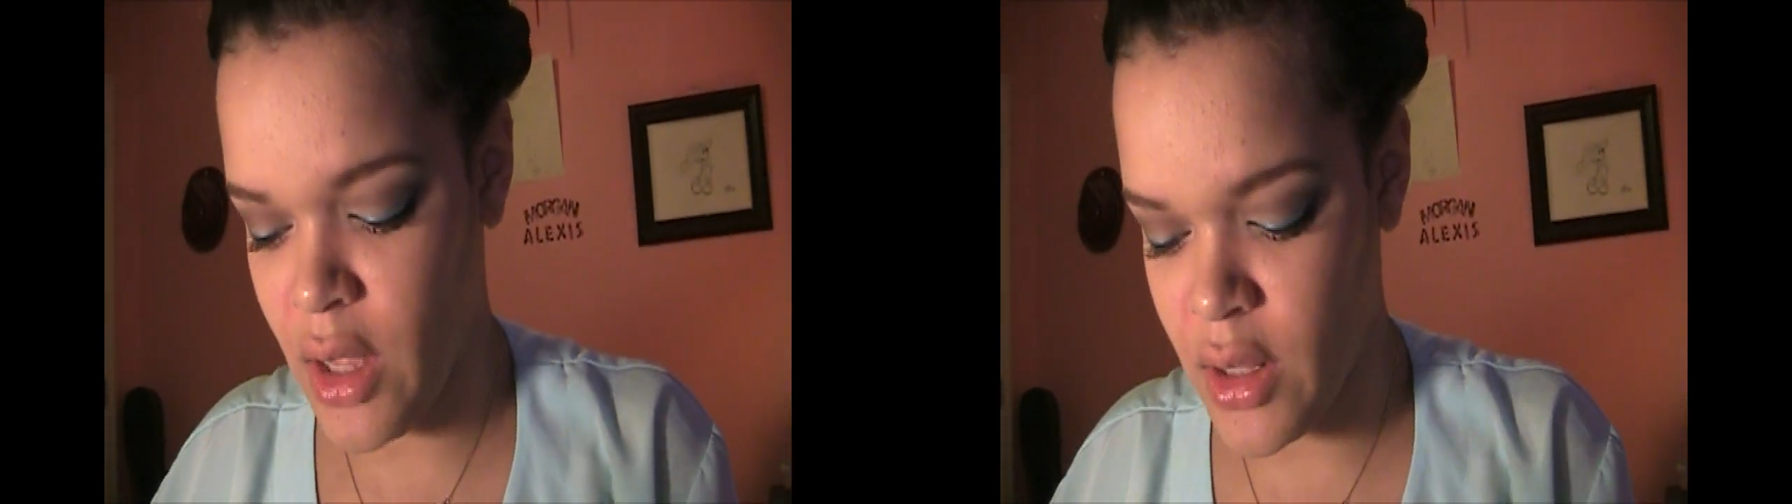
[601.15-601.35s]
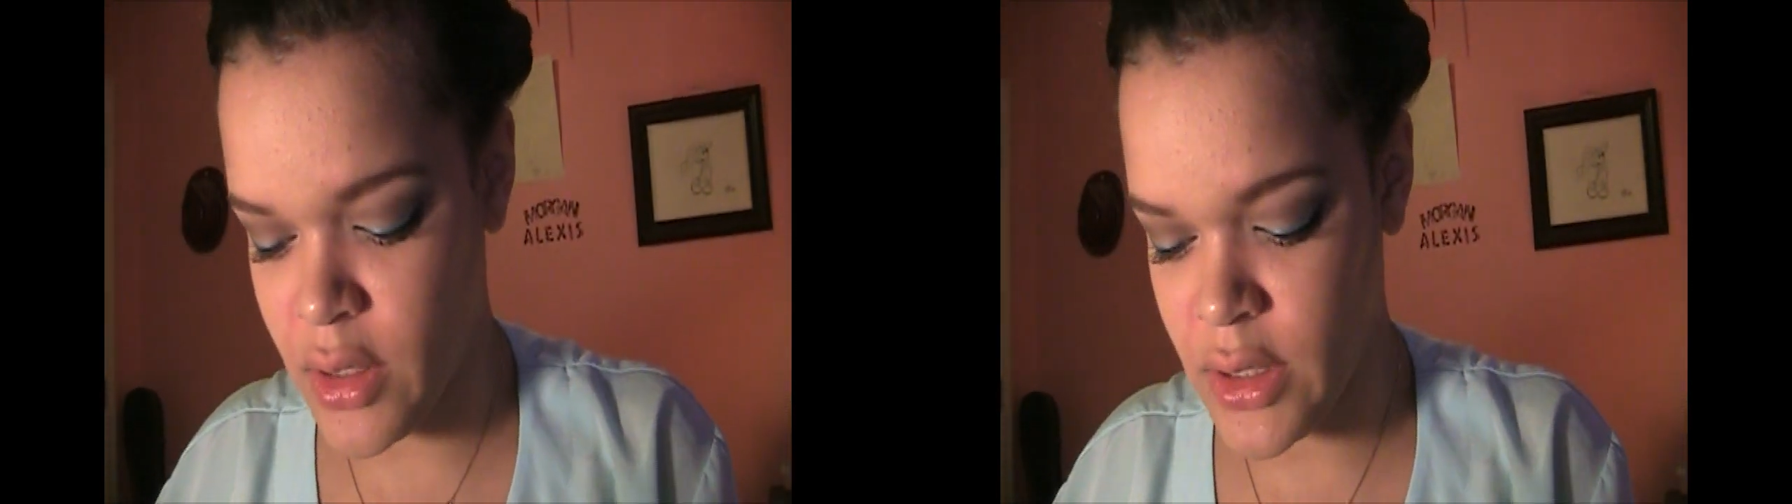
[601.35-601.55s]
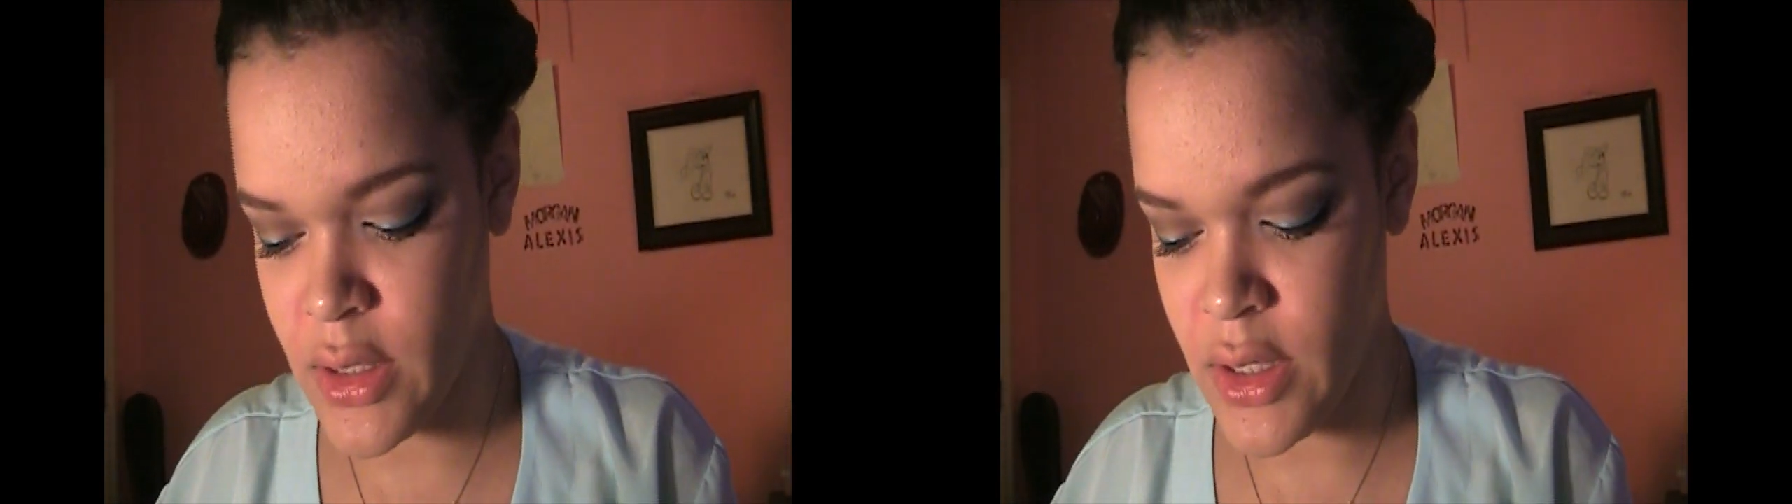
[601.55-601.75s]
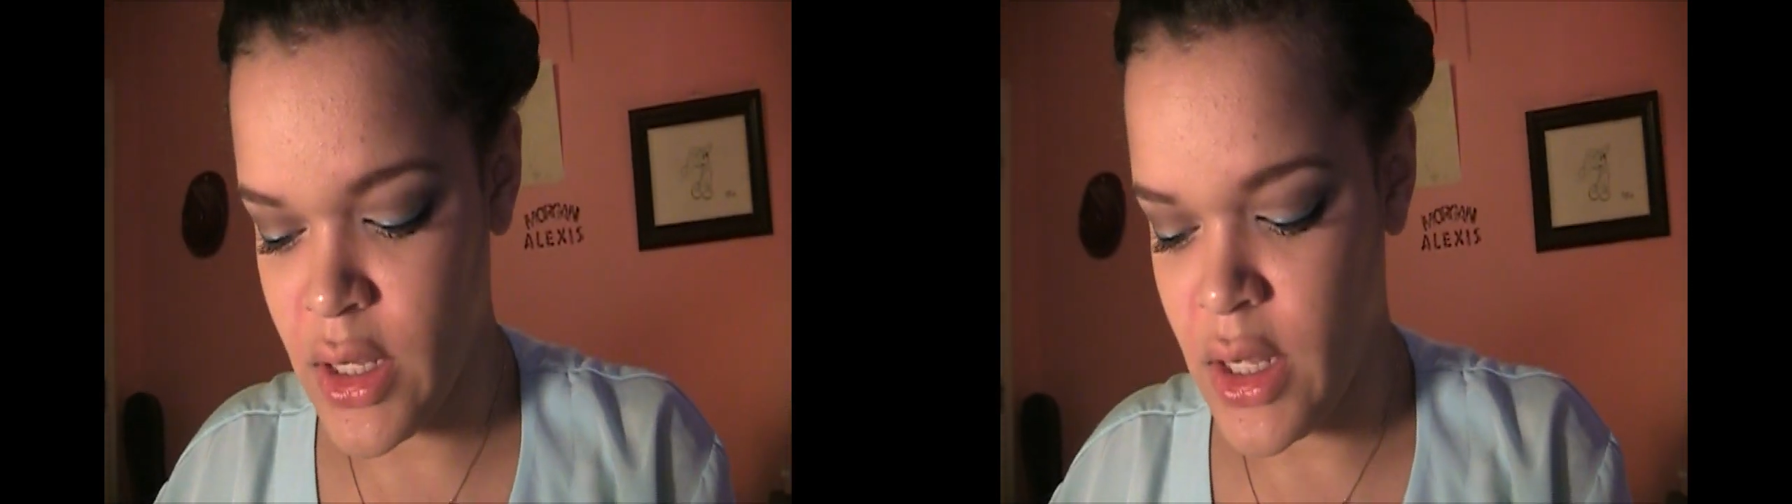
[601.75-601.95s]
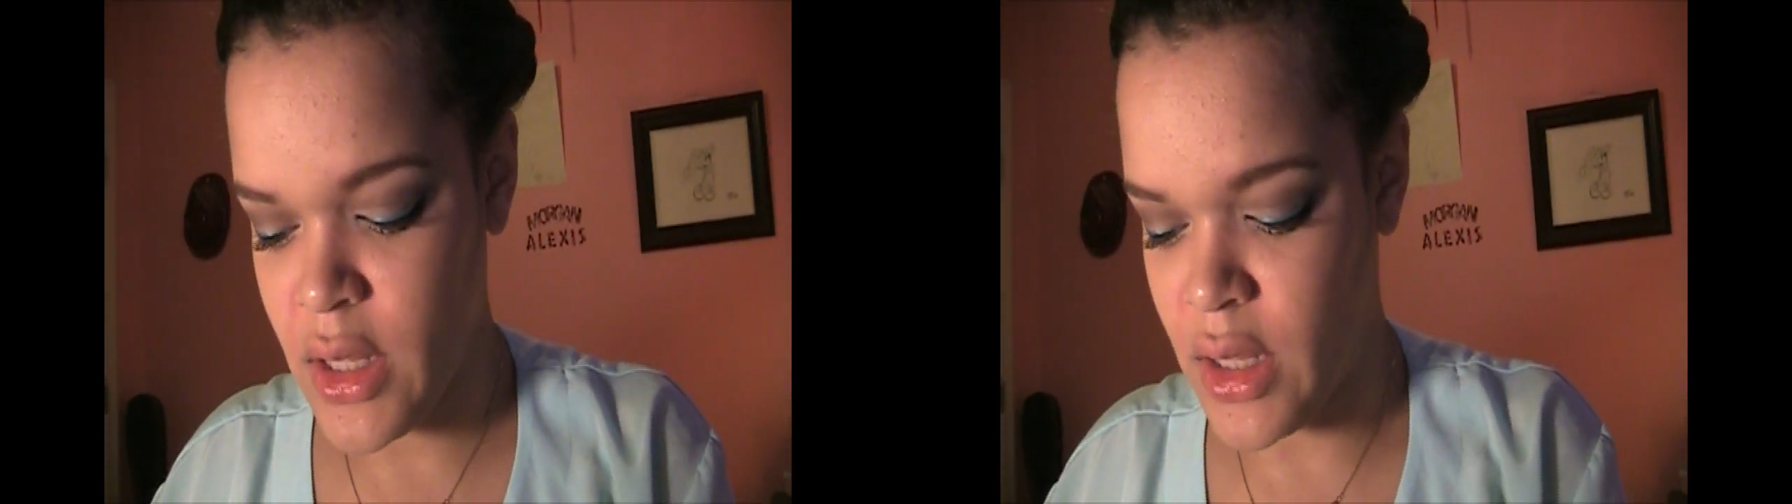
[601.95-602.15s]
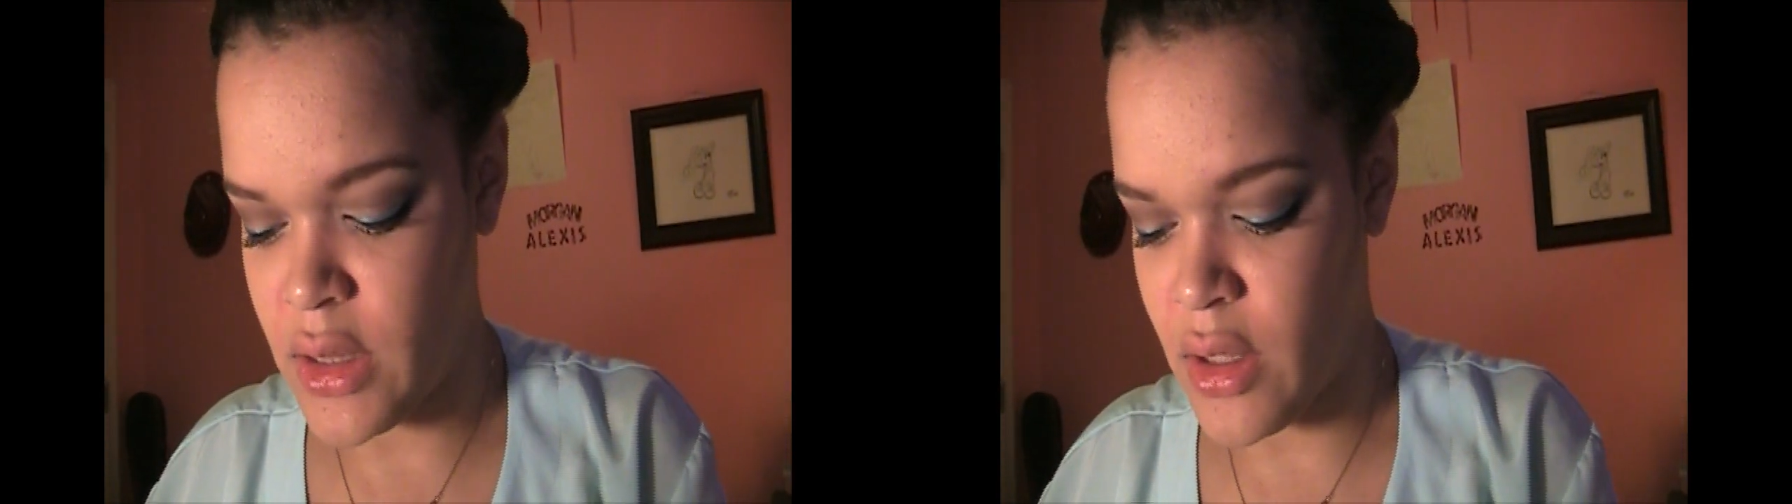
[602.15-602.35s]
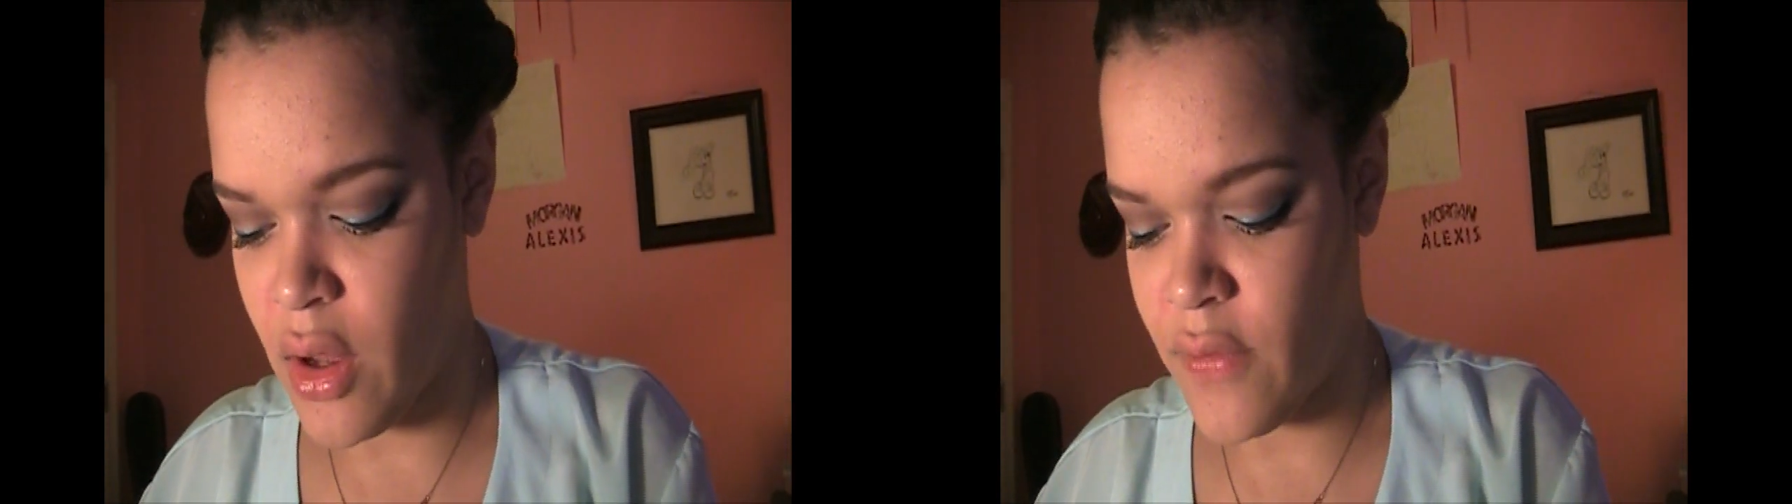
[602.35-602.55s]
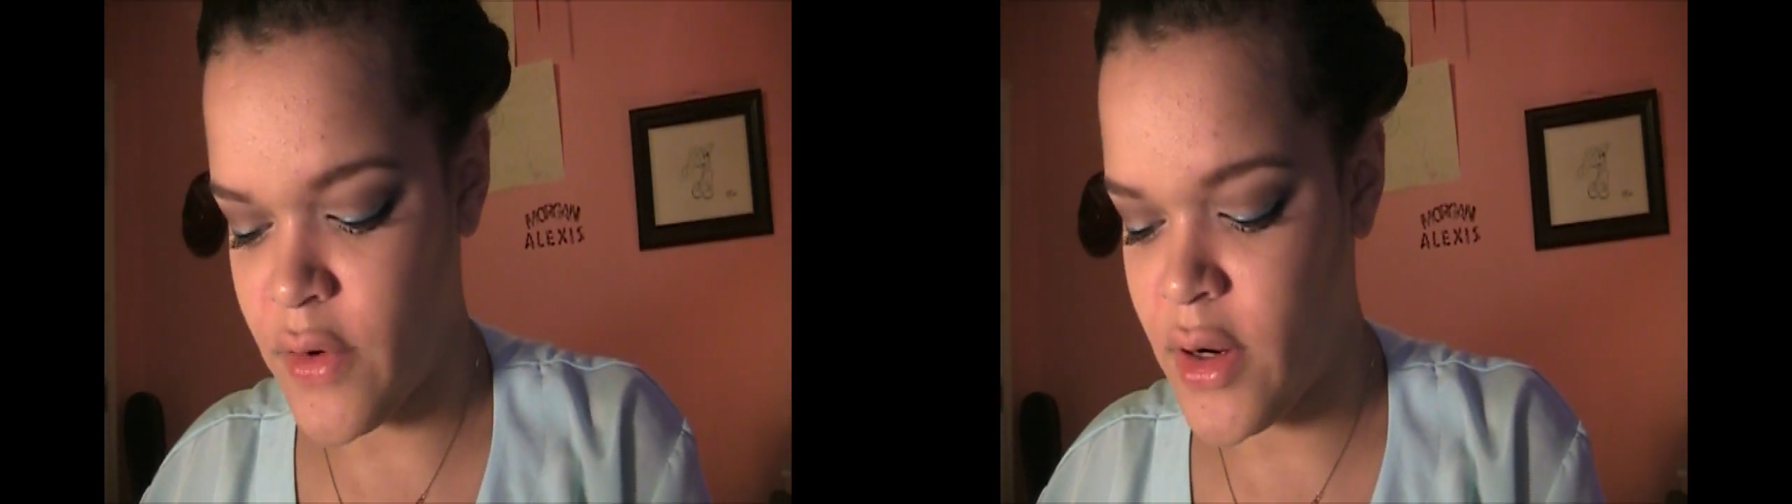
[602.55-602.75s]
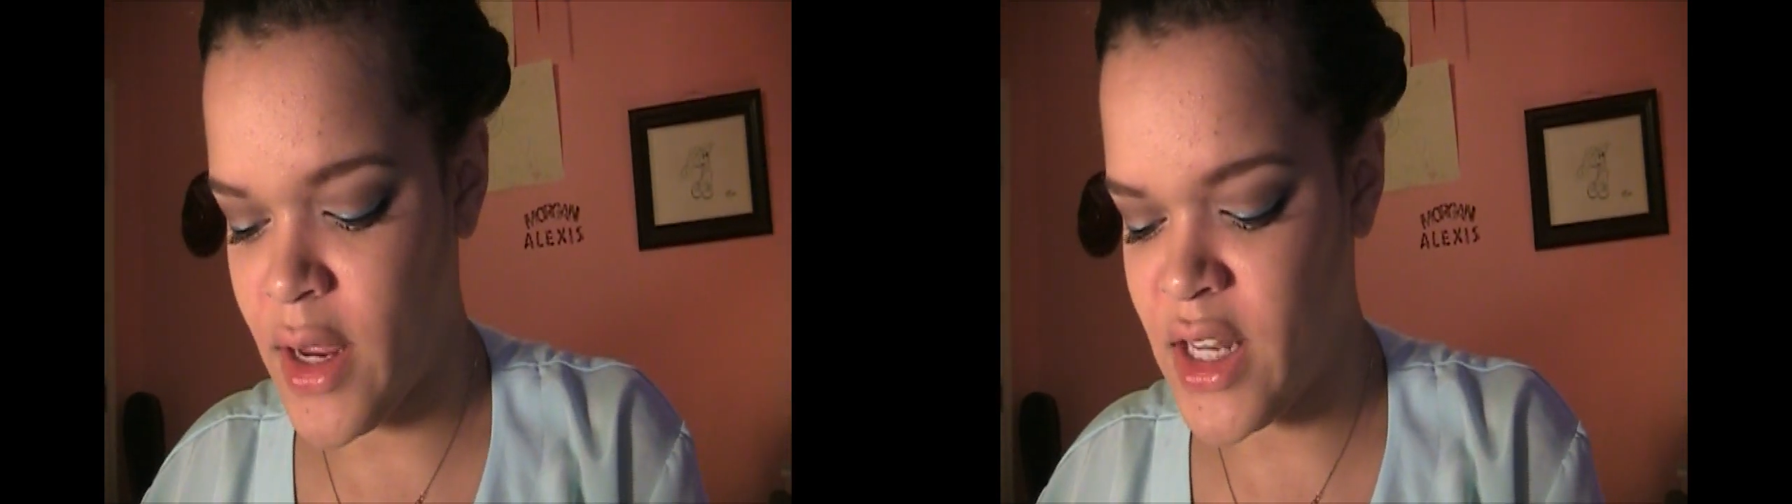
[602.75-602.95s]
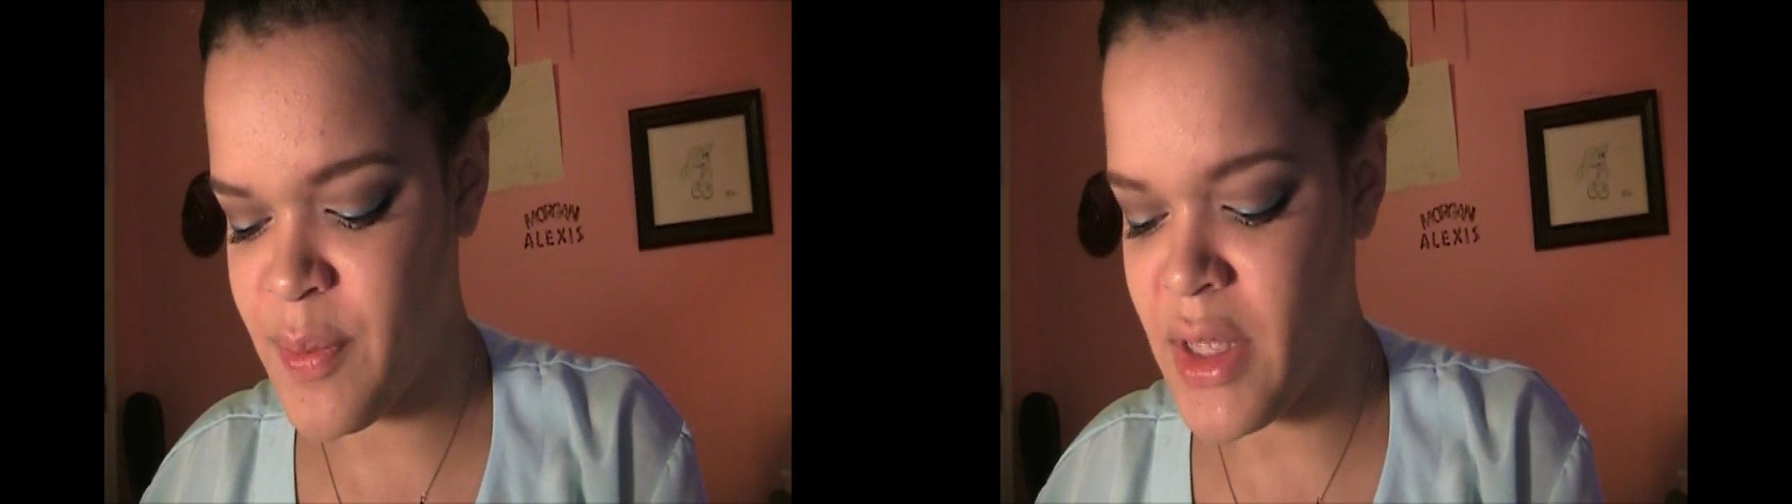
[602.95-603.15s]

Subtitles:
color that they offer. And it's